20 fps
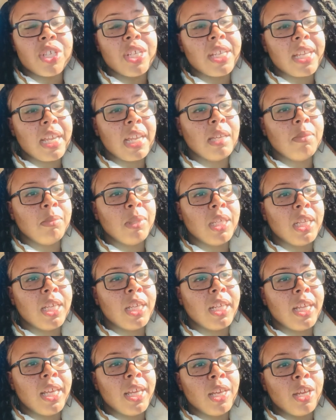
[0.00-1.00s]
She came
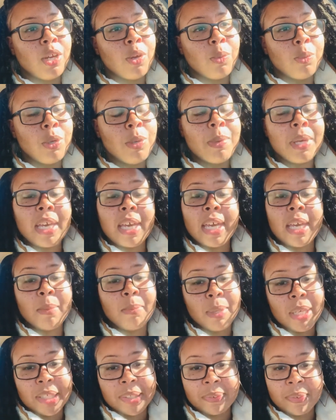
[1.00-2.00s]
in and we became
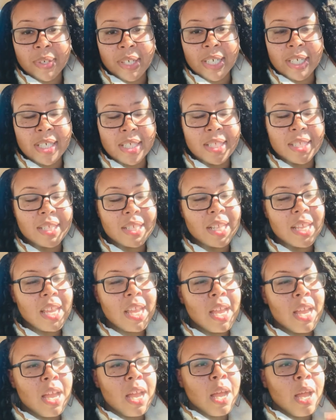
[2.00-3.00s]
best friends.
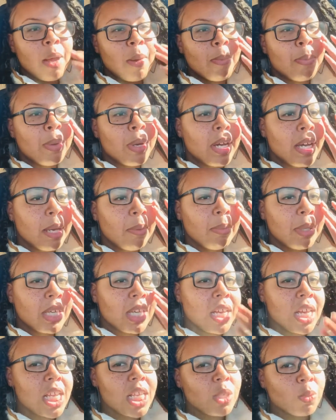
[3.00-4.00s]
But
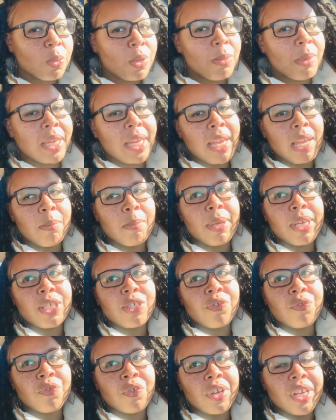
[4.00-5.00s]
because we became
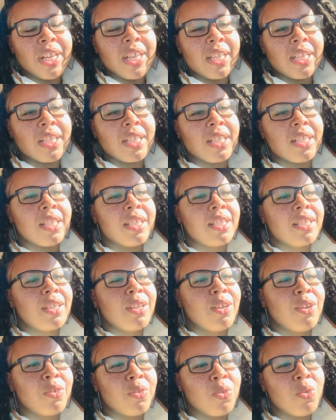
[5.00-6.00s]
best friends,
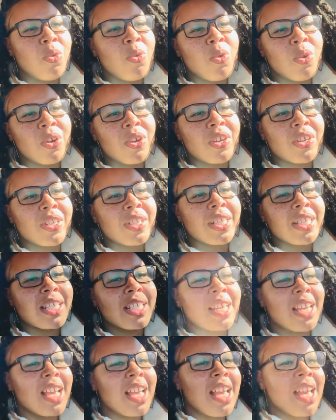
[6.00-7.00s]
of course,
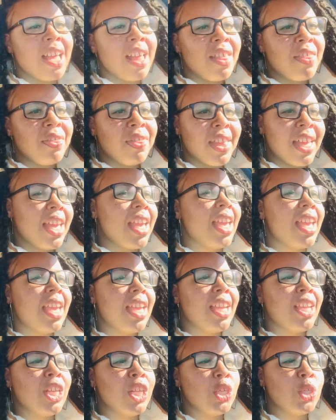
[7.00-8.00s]

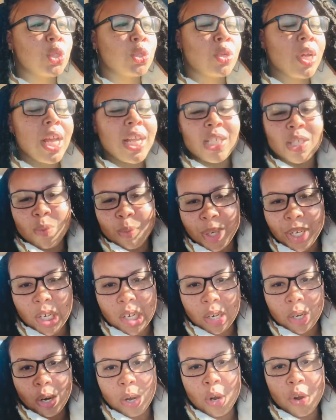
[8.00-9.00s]
they tried to win
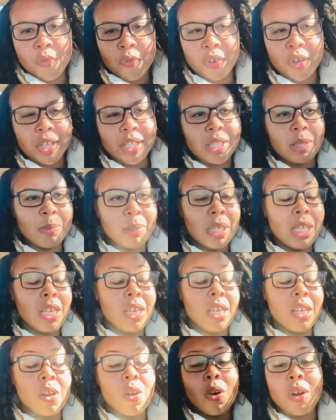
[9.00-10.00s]
her over to be
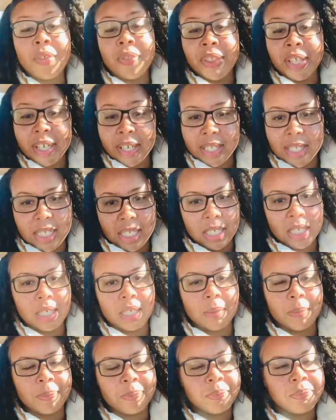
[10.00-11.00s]
on their
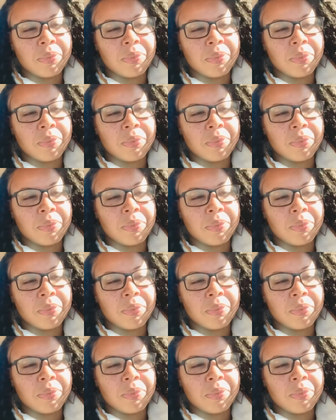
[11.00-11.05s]
team.